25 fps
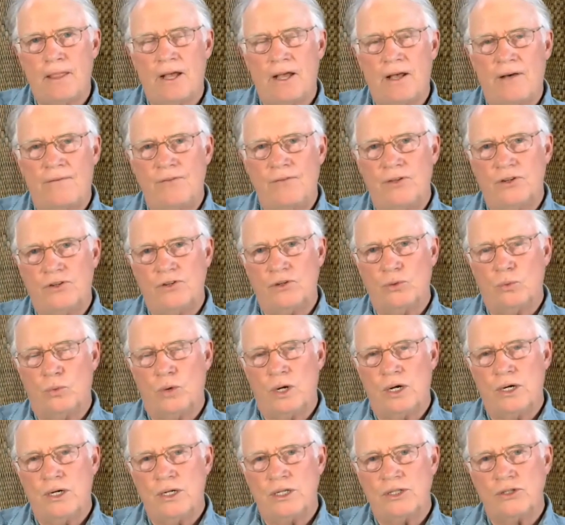of this
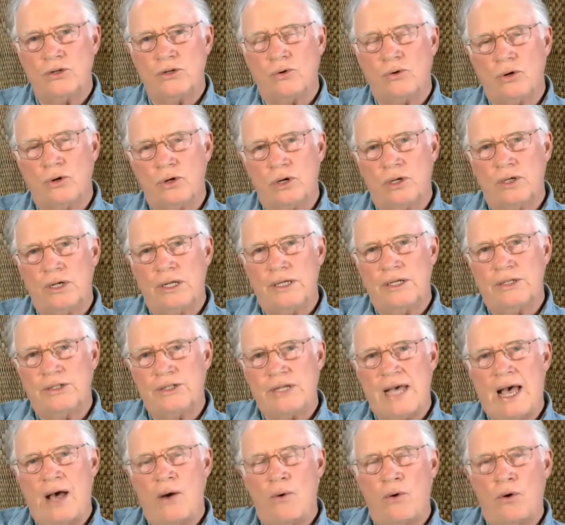awareness, or
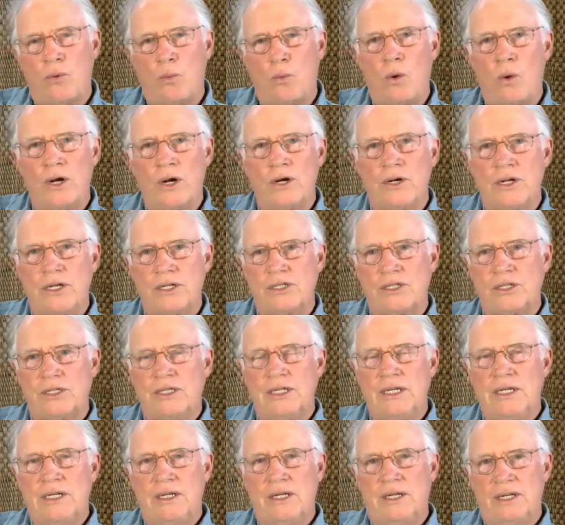it's how awareness
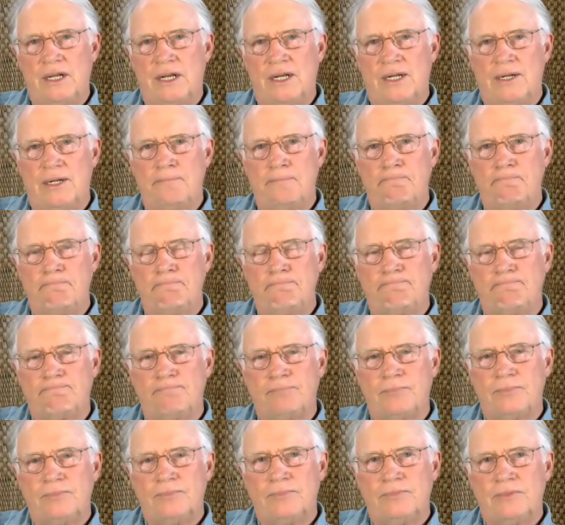um,
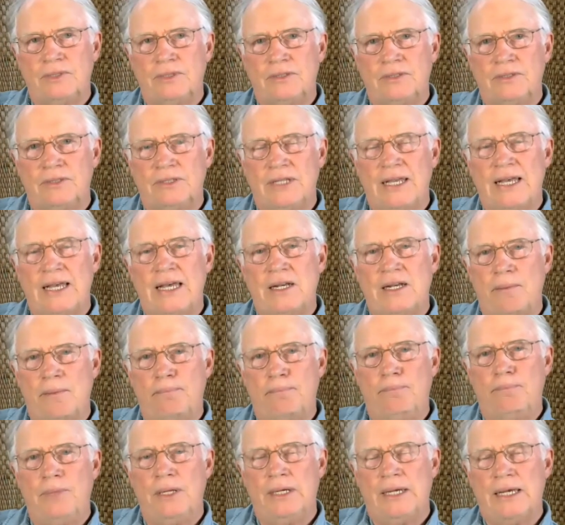can,
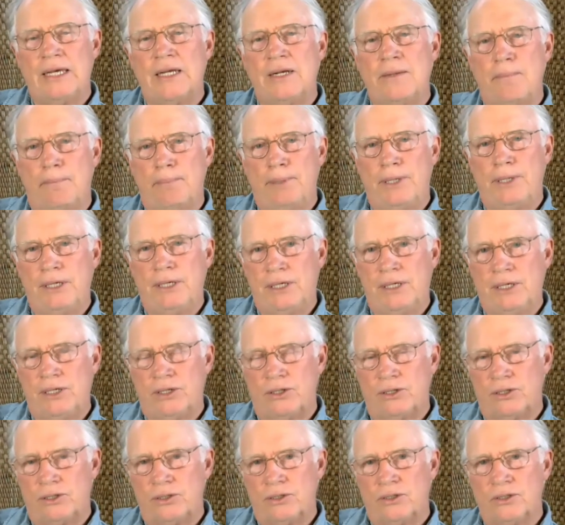can
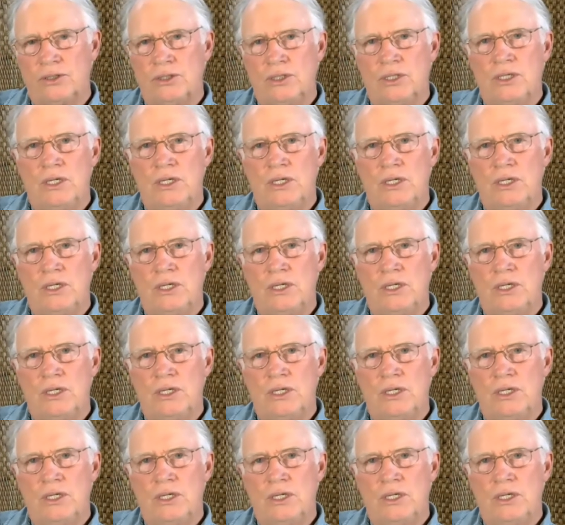appear.